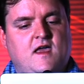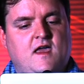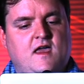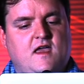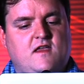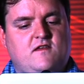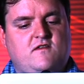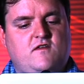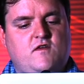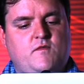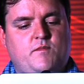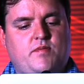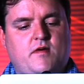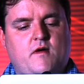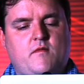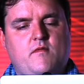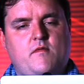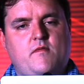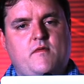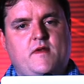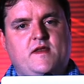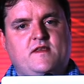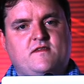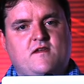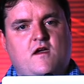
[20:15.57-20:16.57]
is you
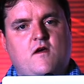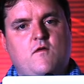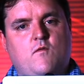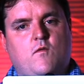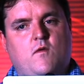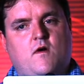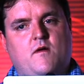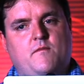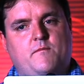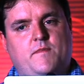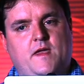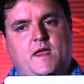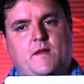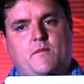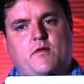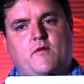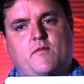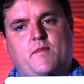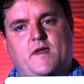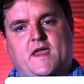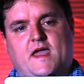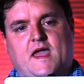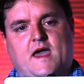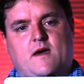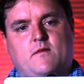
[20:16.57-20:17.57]
probably don't want people
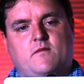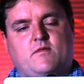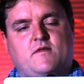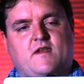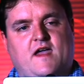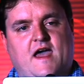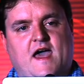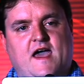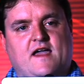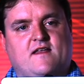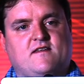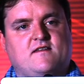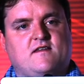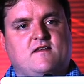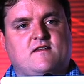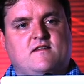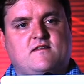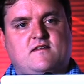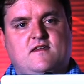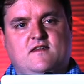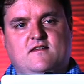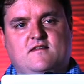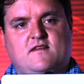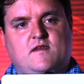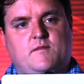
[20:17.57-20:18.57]
being able to access
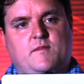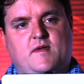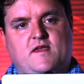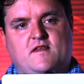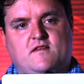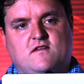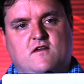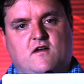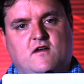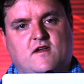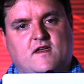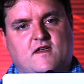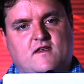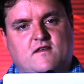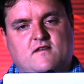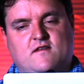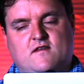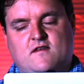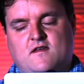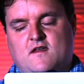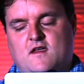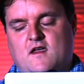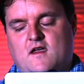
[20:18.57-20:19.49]
TCP sockets.